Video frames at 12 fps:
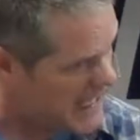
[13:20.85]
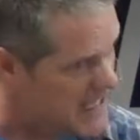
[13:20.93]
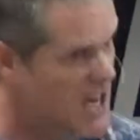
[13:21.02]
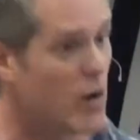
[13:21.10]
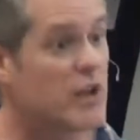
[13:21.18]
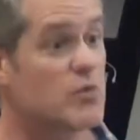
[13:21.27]

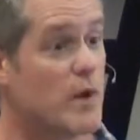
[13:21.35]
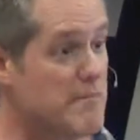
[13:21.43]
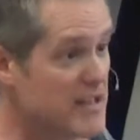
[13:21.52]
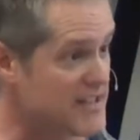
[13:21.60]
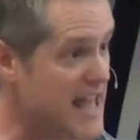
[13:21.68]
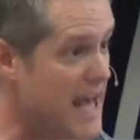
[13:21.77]
Because we
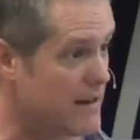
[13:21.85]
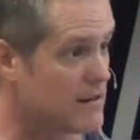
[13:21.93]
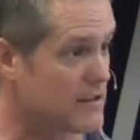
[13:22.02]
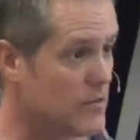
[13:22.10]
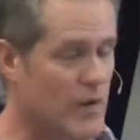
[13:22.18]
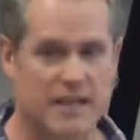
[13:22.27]
missed
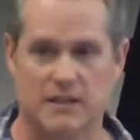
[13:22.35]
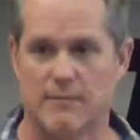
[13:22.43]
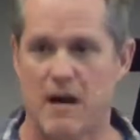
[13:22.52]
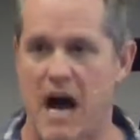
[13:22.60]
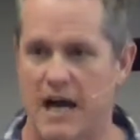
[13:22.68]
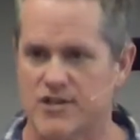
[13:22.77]
that week in
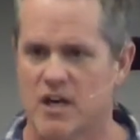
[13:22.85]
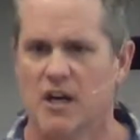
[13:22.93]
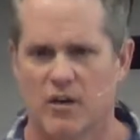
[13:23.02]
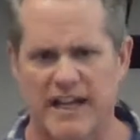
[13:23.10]
Lamont.